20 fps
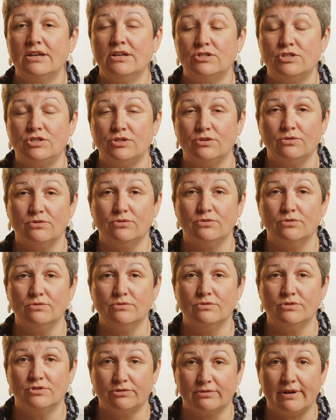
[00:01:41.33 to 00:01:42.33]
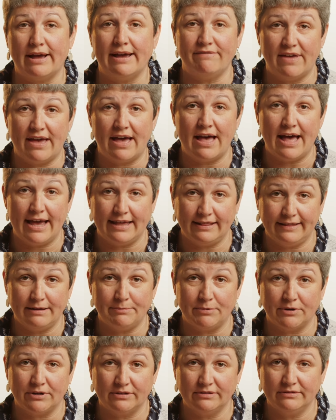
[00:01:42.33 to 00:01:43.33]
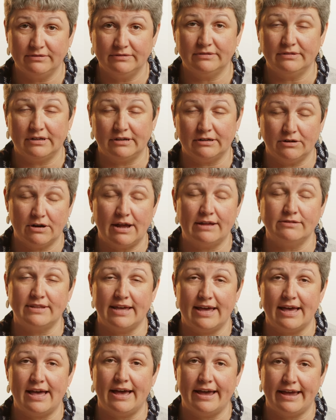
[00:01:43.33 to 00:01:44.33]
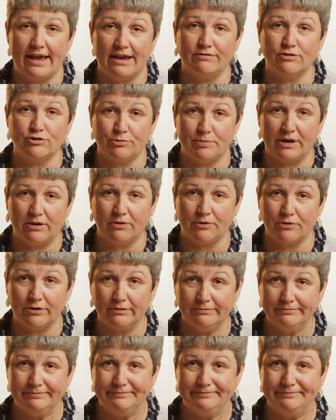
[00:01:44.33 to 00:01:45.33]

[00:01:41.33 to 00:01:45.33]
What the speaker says: to derive that high labor or that high average repair order.